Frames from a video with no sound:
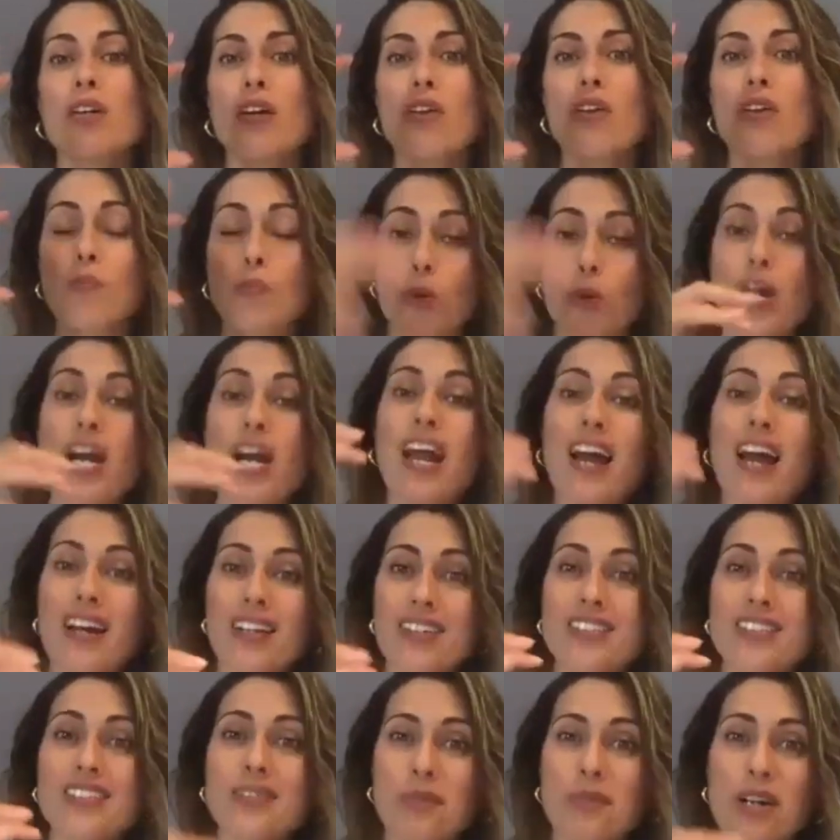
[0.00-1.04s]
the
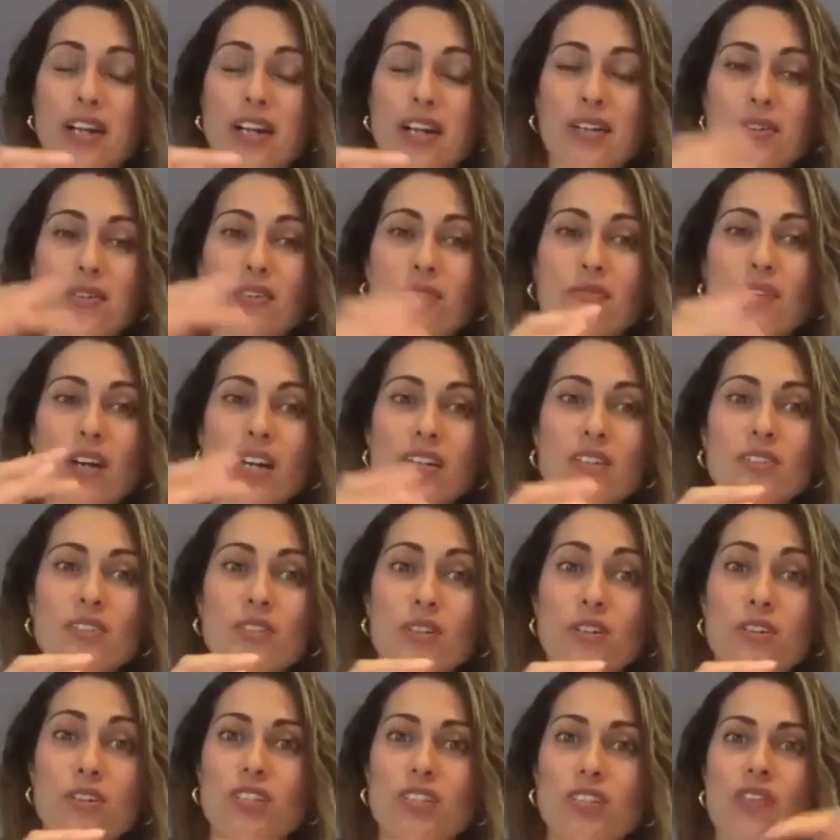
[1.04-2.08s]
brands, right, or the
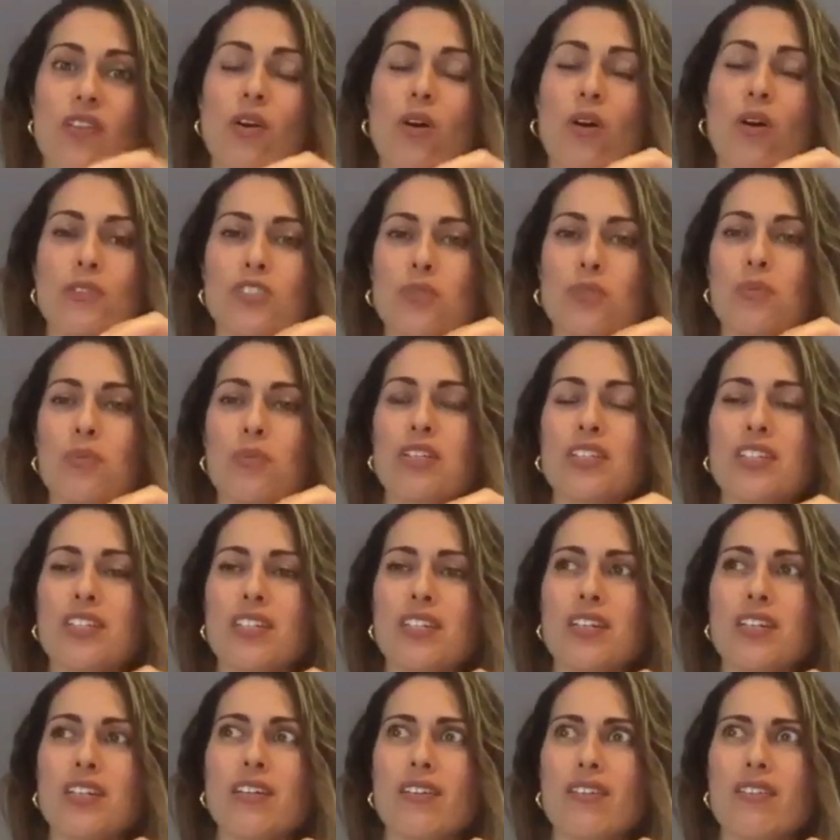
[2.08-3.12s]
vendors, and then
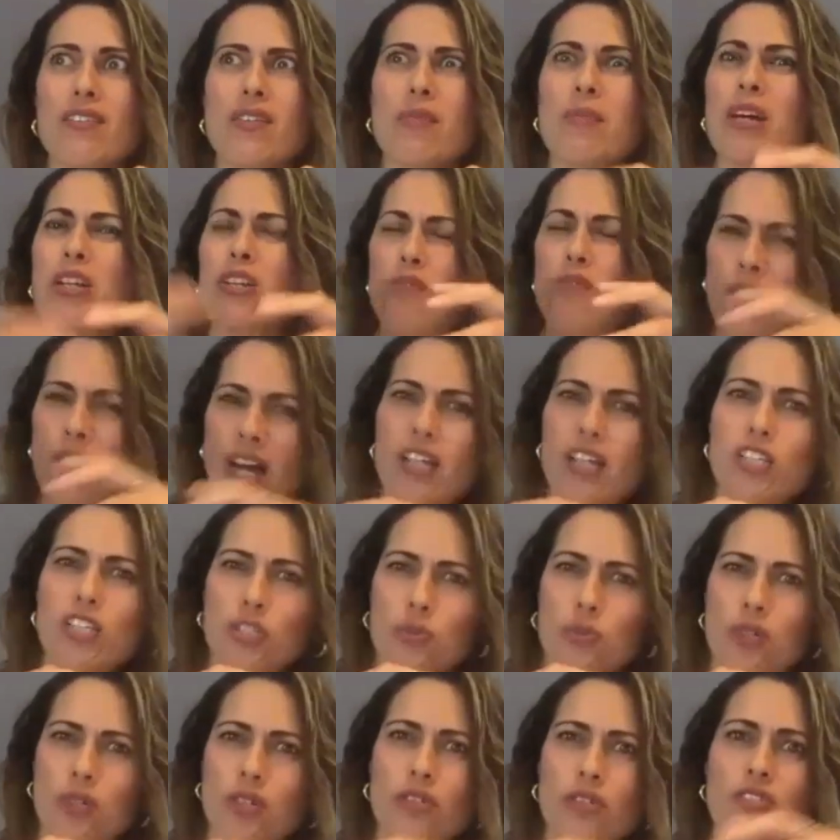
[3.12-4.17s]
ultimately the
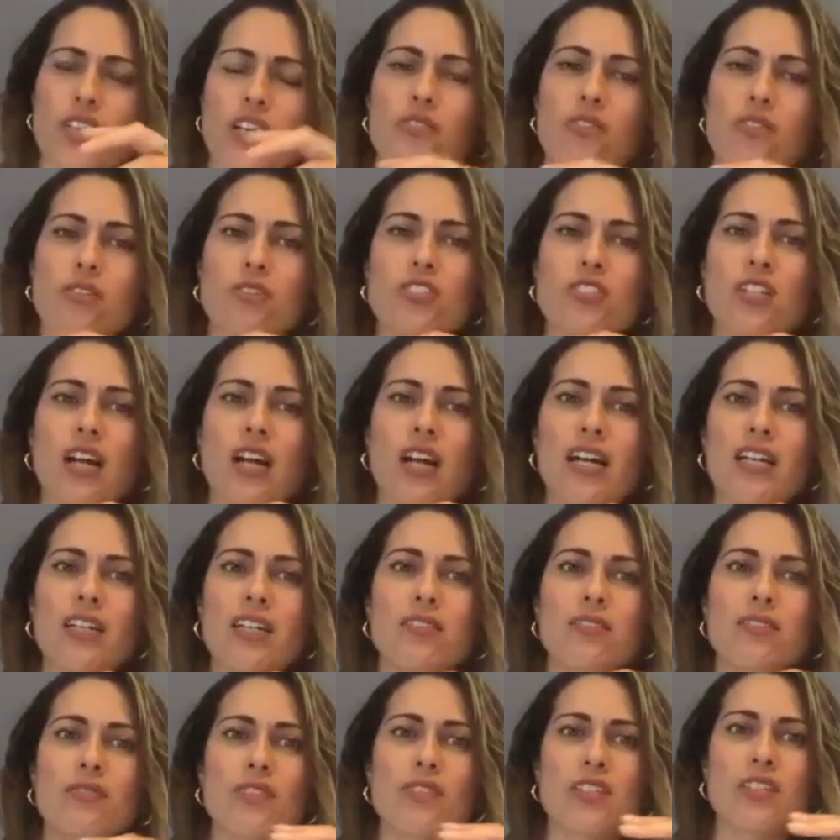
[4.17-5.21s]
manufacturers. And there's
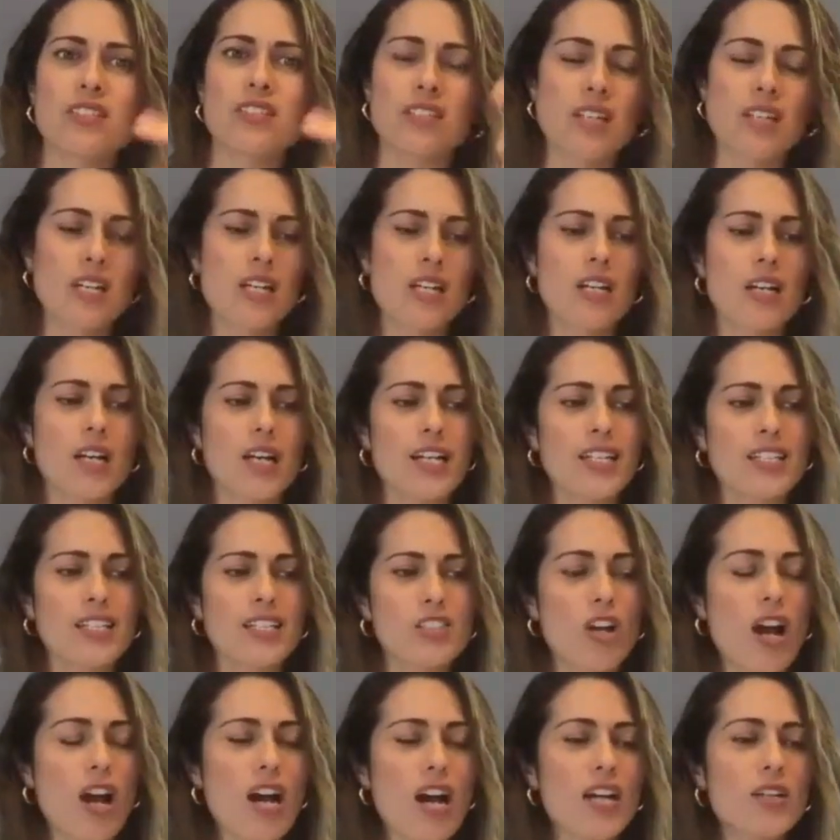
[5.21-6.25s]
kind of this
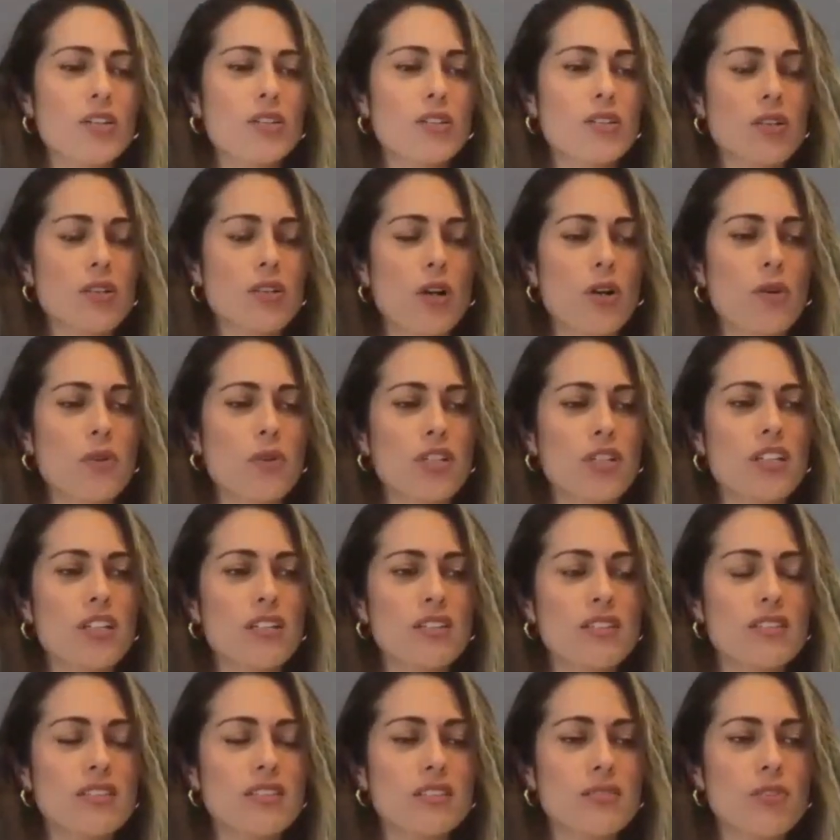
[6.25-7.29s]
entire
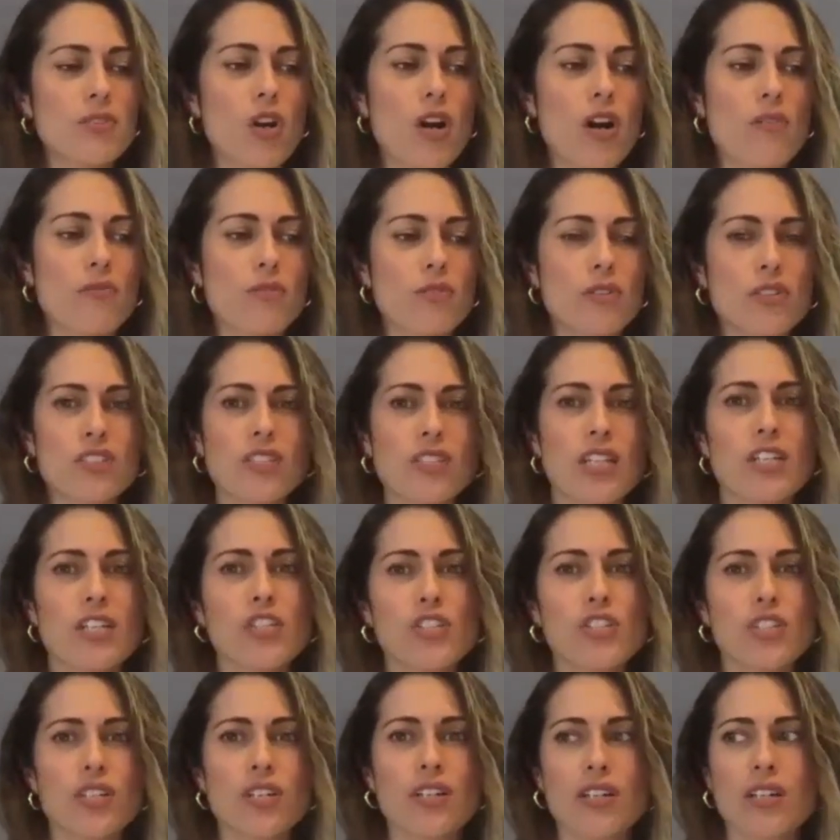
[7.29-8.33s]
cohesive
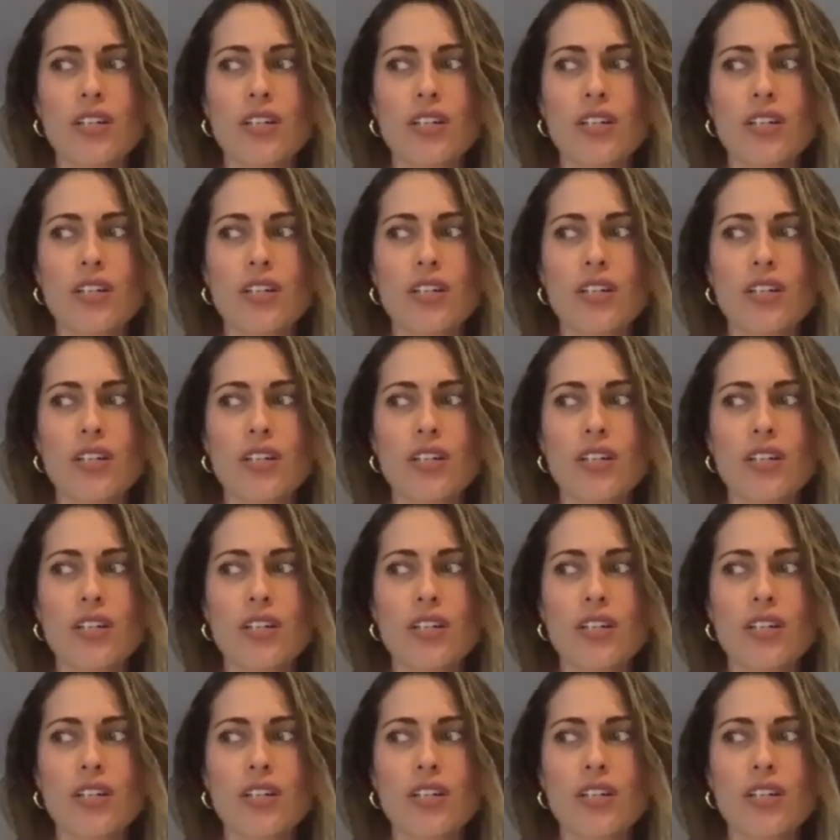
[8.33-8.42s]
conversation